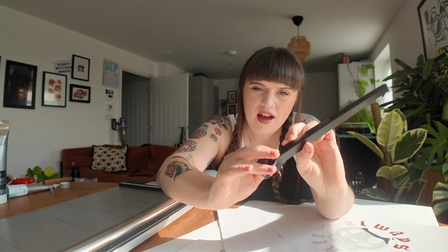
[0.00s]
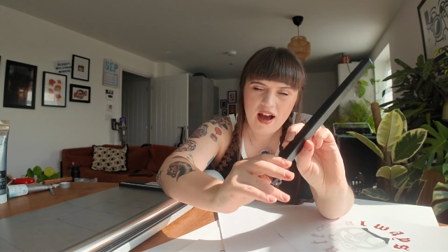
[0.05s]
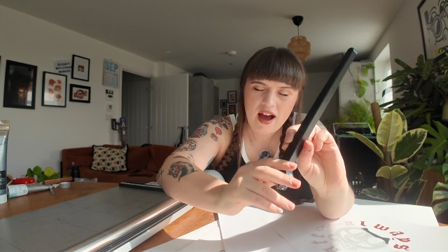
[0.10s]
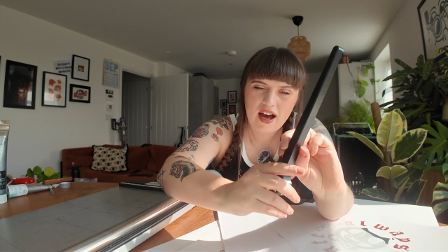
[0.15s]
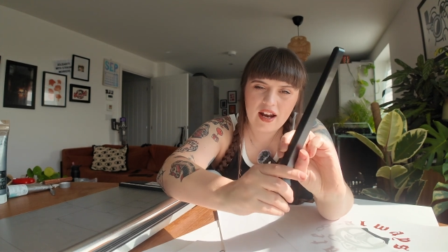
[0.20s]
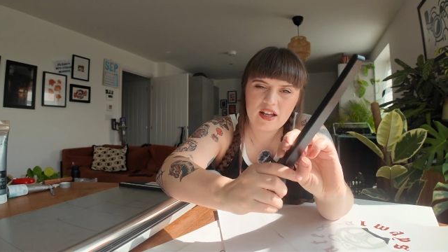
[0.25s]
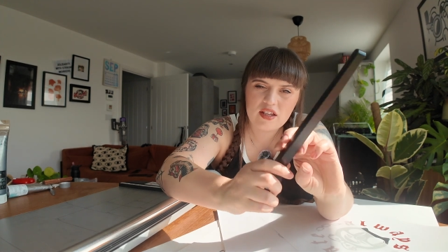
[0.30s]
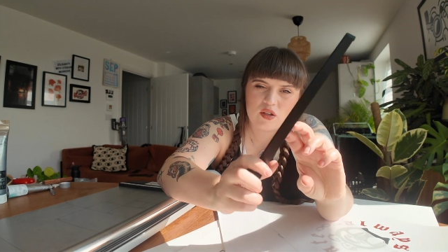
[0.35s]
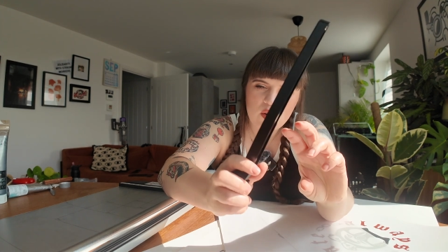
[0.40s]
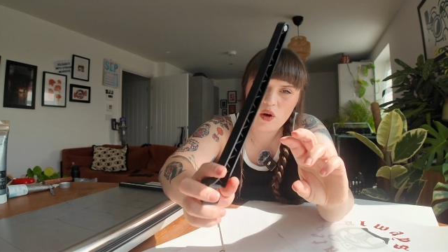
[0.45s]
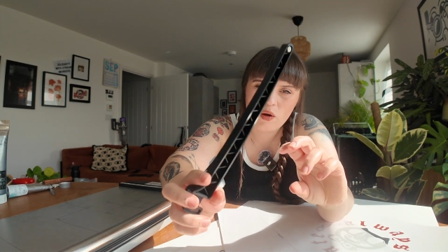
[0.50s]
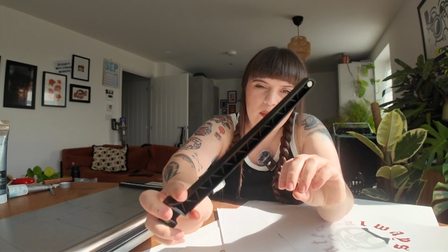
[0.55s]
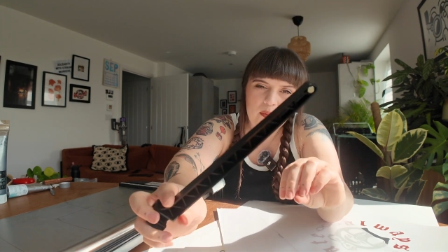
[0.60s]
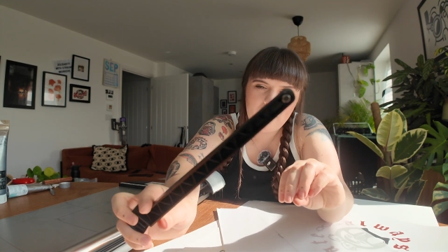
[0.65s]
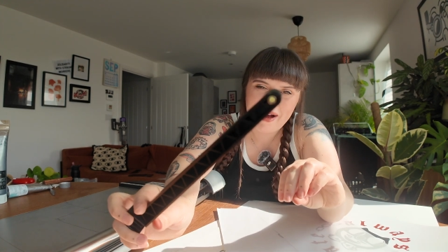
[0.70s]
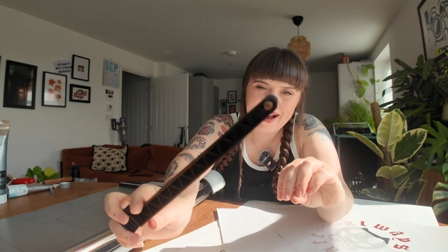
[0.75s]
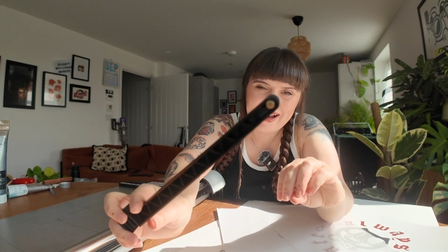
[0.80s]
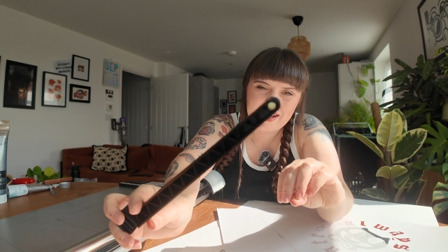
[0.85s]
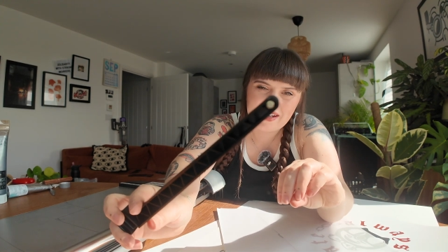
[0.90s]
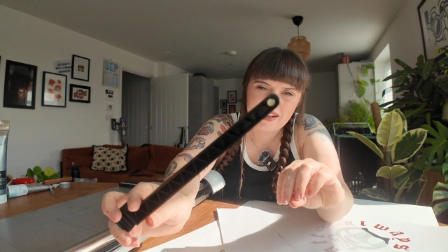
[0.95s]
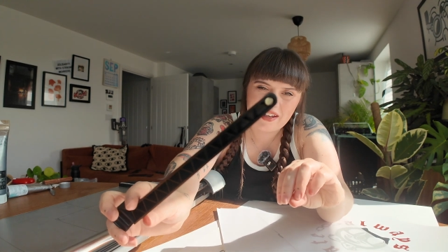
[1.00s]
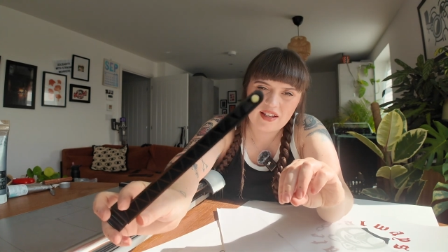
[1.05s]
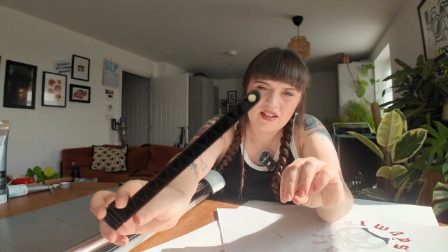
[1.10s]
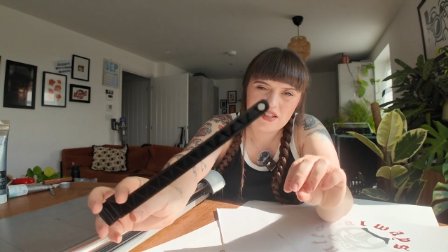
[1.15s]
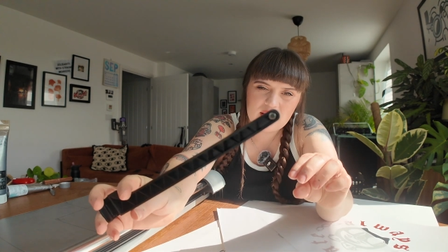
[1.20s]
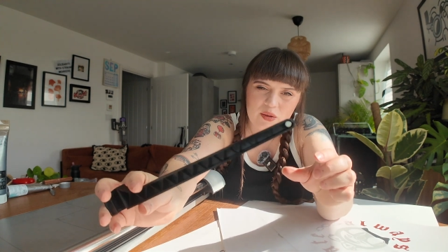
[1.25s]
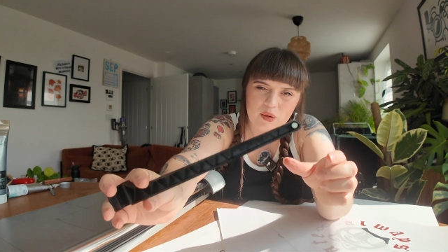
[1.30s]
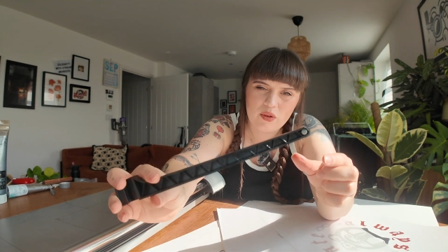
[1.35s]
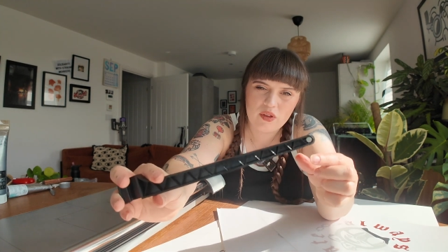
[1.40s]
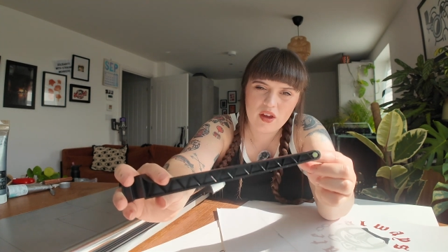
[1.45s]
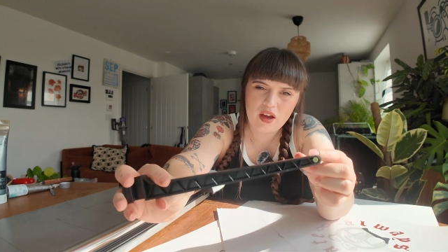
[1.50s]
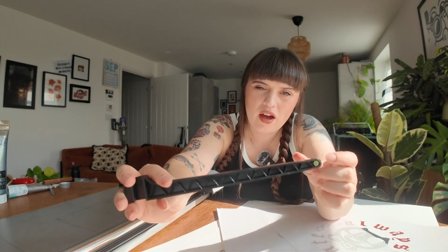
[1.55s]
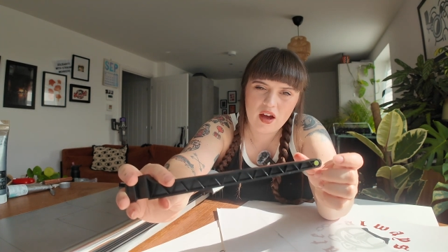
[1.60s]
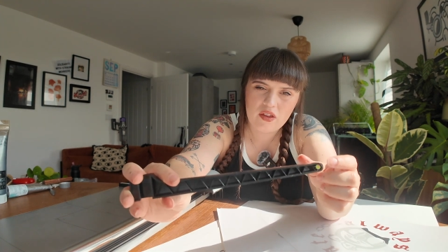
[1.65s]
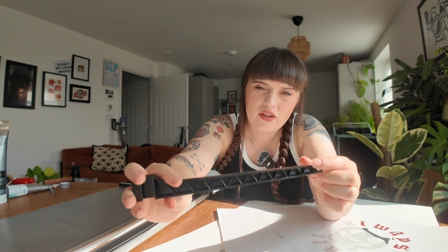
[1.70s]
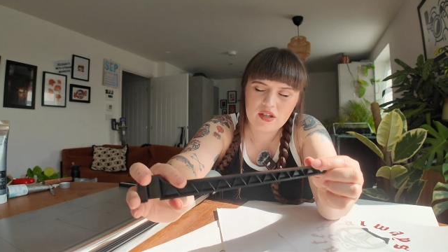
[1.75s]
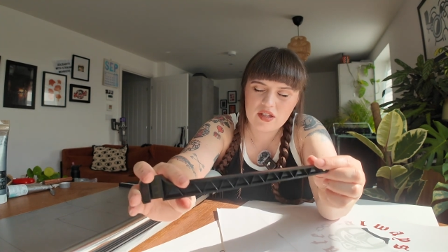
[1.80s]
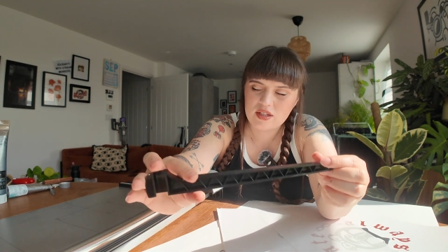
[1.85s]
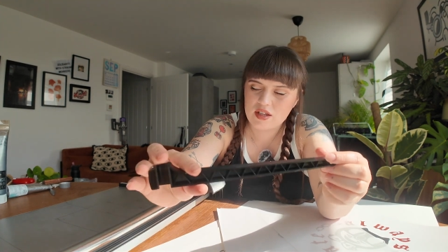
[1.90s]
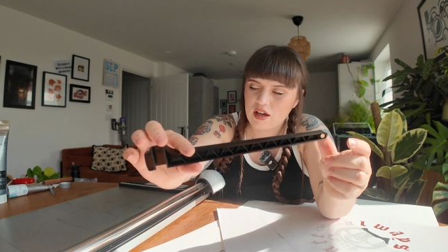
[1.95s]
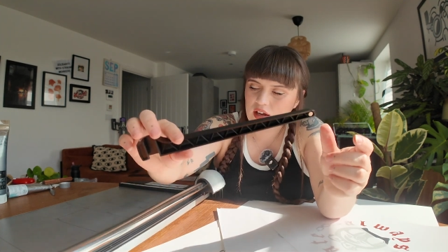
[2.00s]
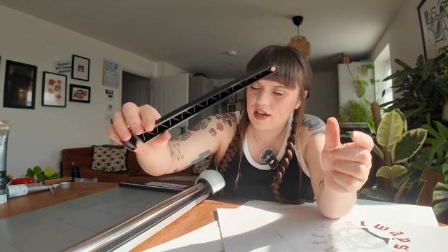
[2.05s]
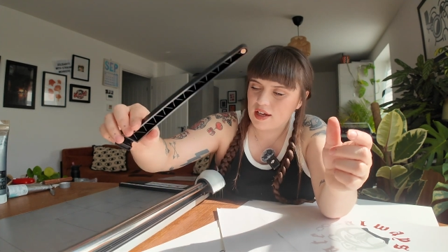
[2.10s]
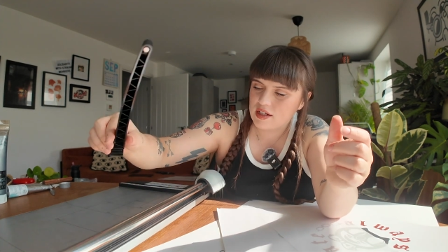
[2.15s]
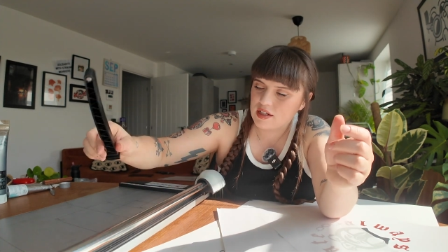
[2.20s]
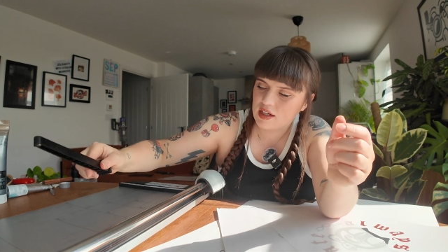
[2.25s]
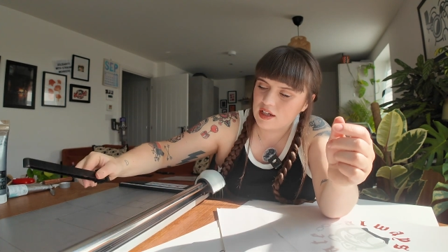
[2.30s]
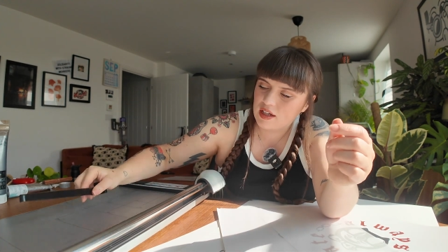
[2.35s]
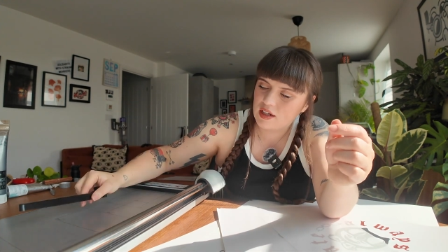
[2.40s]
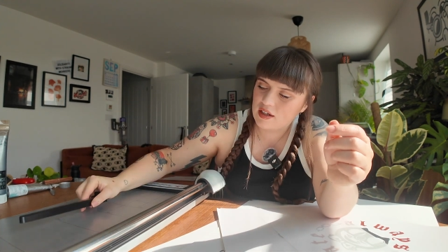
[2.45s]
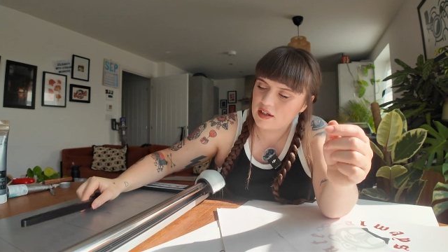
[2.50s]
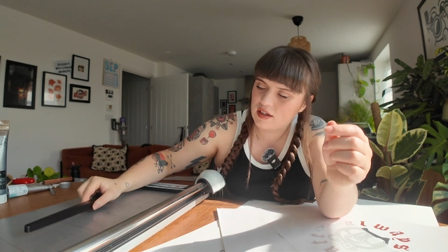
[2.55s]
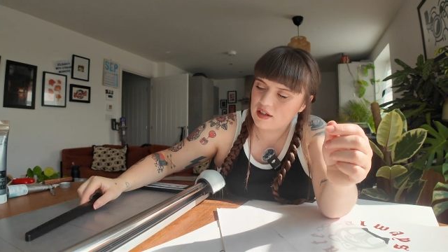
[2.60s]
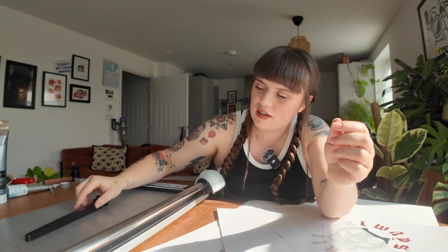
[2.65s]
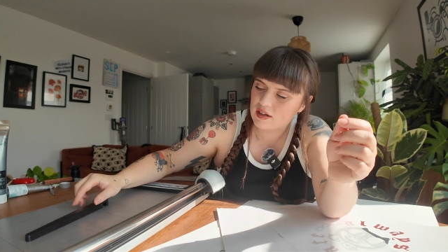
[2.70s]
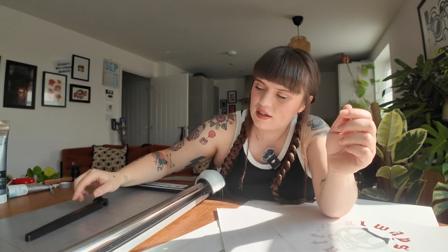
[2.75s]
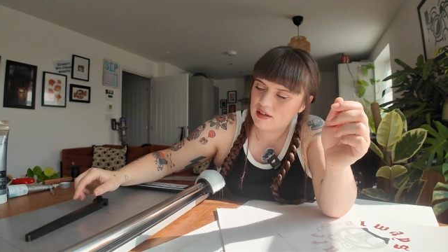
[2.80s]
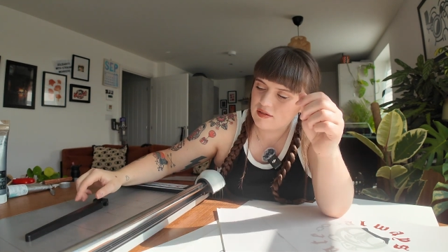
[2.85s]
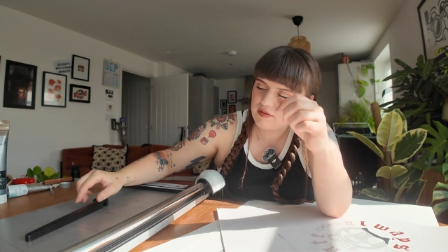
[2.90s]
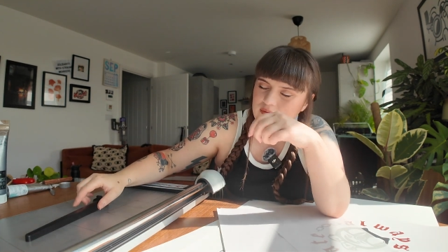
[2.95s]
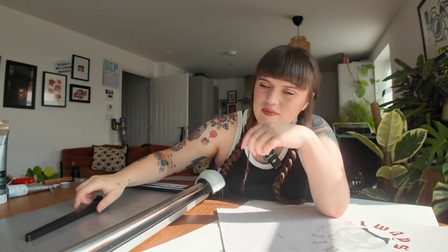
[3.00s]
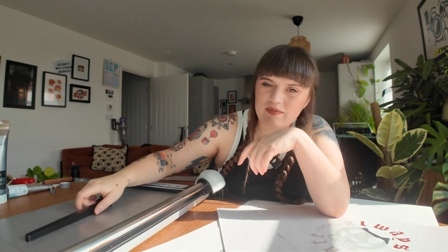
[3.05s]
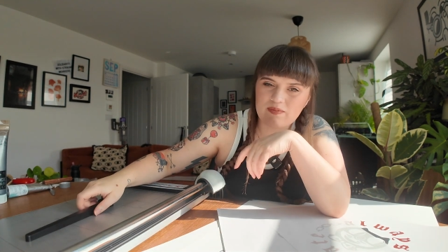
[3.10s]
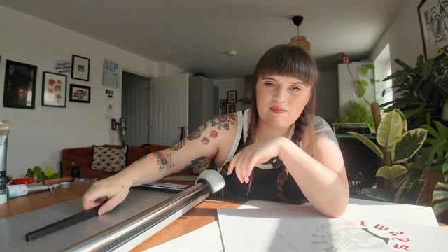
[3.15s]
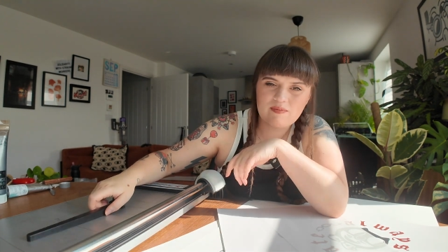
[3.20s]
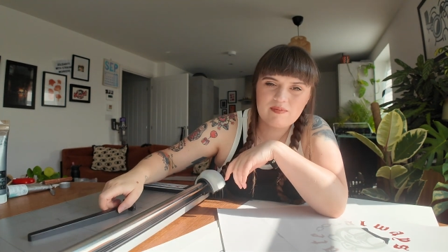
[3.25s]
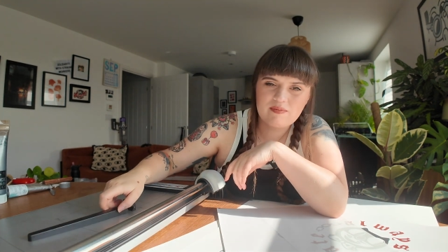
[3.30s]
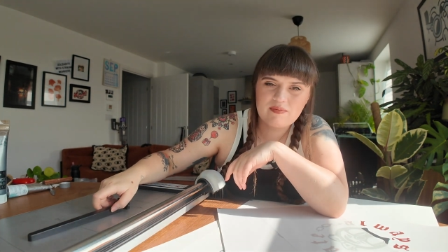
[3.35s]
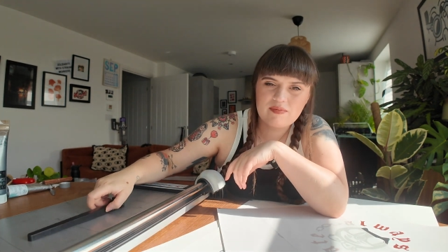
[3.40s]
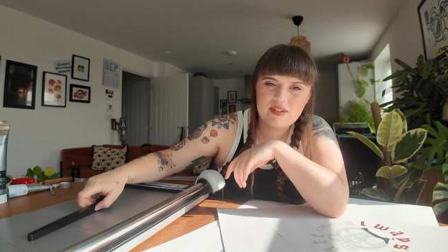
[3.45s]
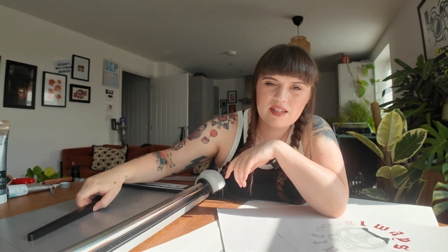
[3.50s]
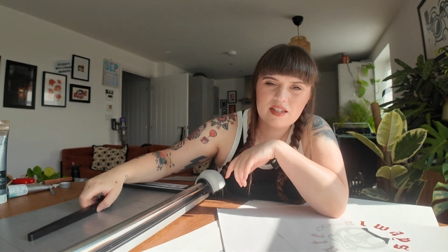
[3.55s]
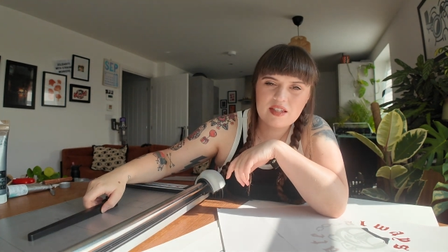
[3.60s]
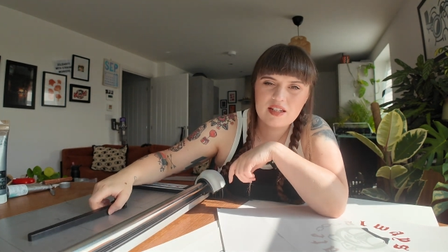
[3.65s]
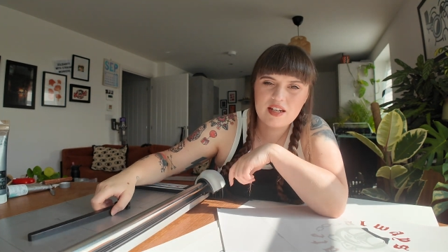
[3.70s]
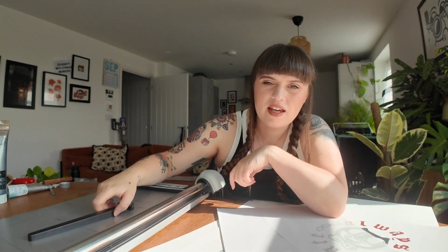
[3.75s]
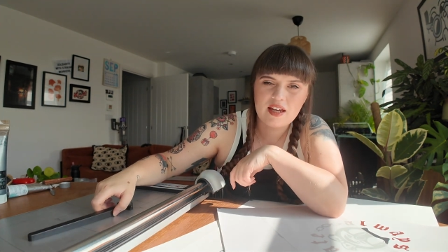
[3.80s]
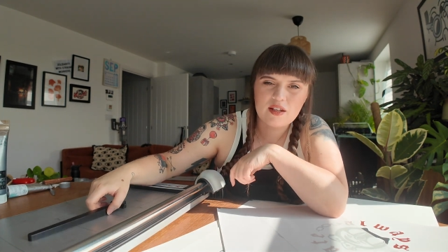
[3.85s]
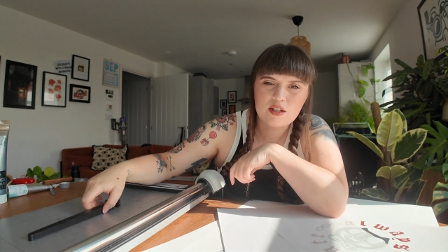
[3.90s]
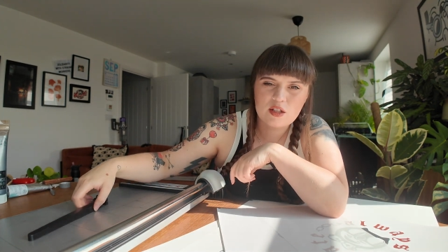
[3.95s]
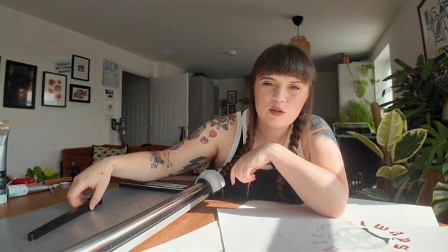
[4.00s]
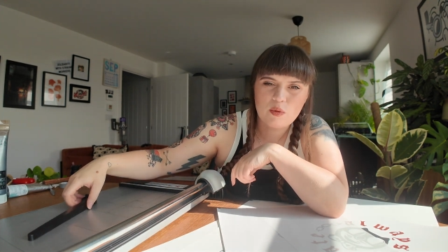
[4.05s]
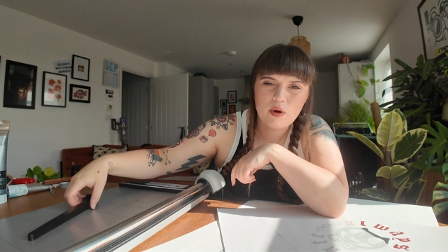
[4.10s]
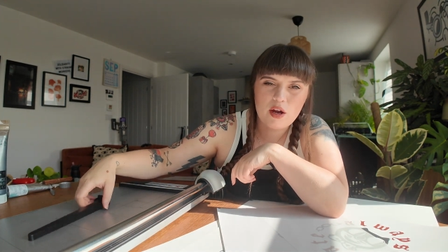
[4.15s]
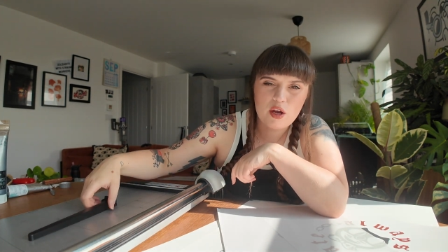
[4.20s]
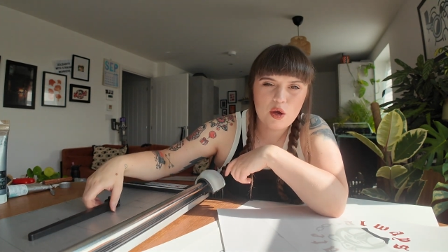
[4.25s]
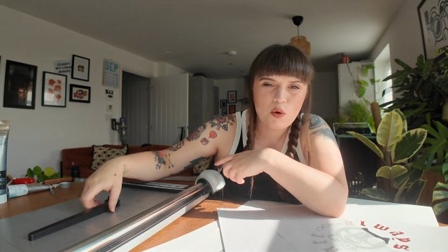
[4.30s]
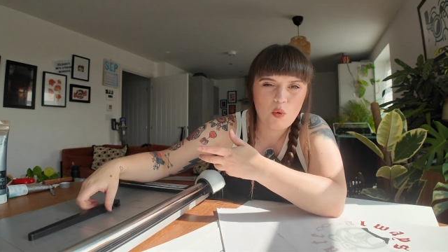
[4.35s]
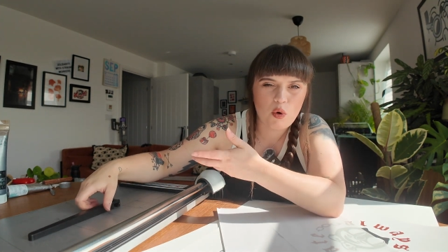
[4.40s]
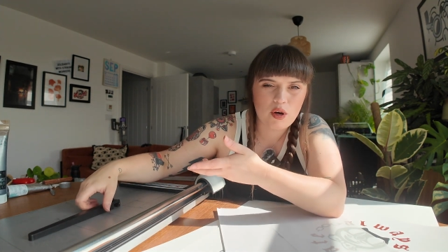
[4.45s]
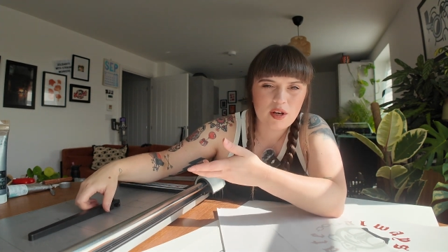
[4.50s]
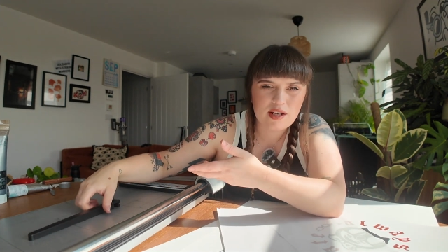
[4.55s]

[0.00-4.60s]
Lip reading: And it's got a magnet, so on the other side, it sticks to where you want